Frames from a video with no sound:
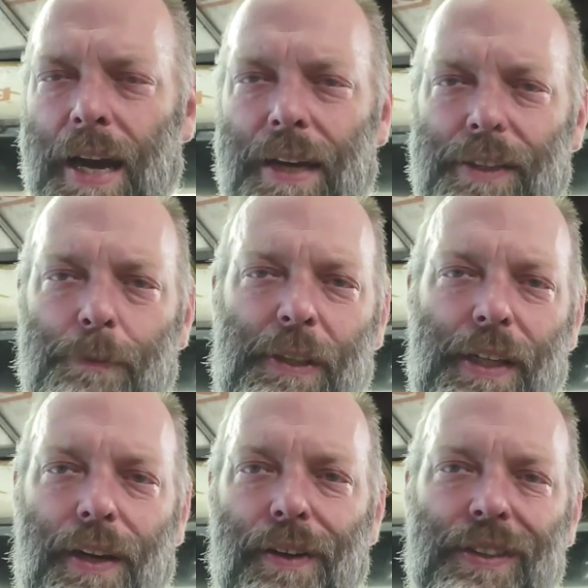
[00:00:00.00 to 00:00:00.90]
And some
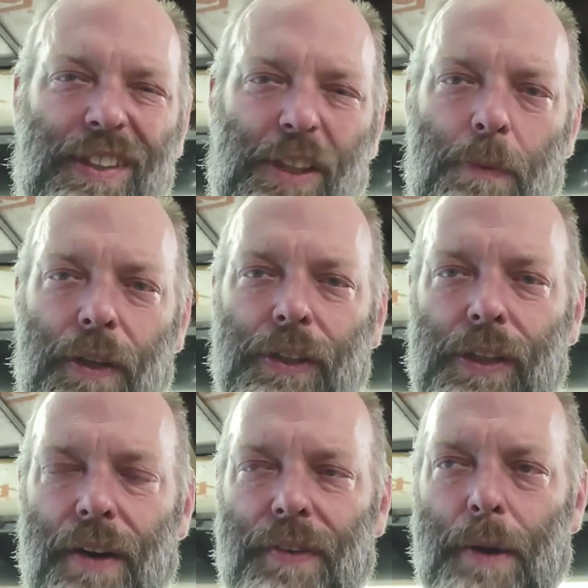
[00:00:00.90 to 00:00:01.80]
stickers and some other
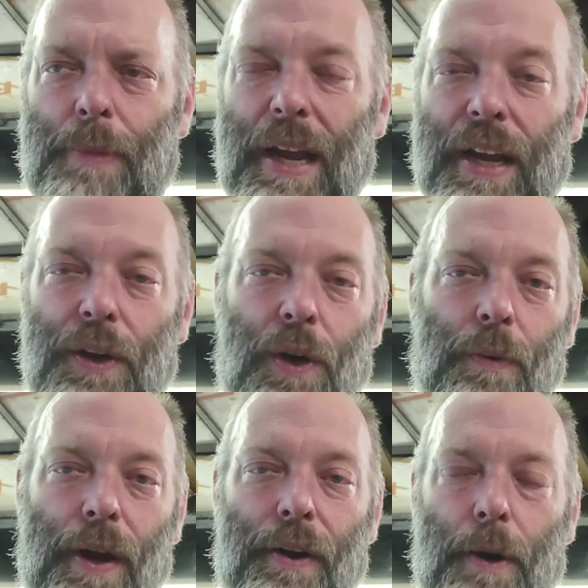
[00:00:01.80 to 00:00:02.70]
stuff. And I'm probably going to do a
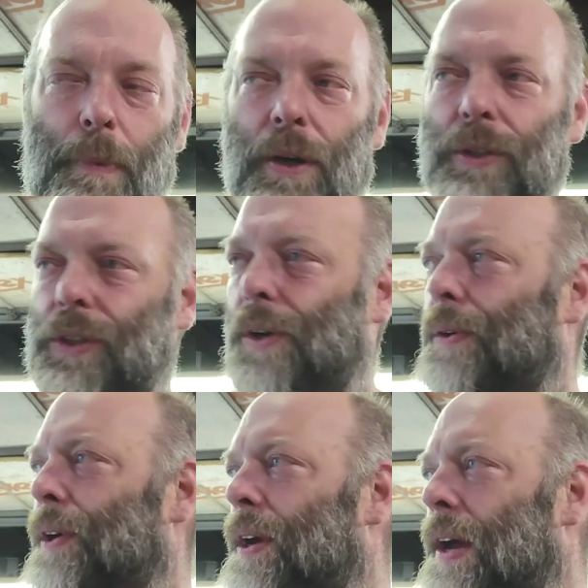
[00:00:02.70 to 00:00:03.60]
runner-up also.